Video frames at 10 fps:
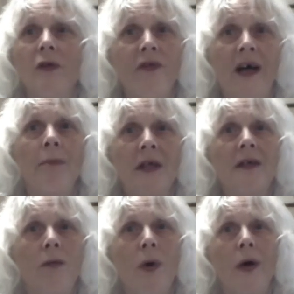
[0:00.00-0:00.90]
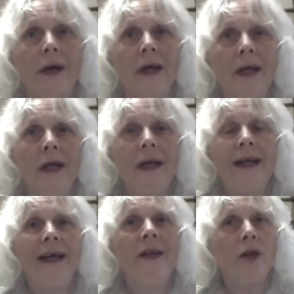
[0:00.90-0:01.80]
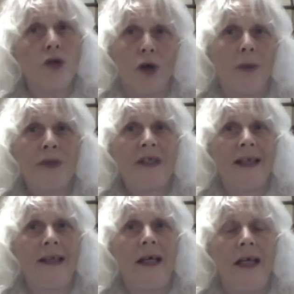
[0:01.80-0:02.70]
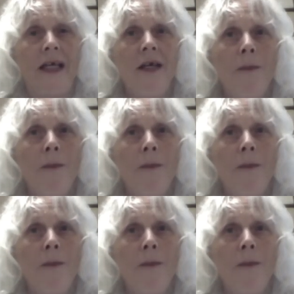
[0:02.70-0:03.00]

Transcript: far better work in the jobs that they're in.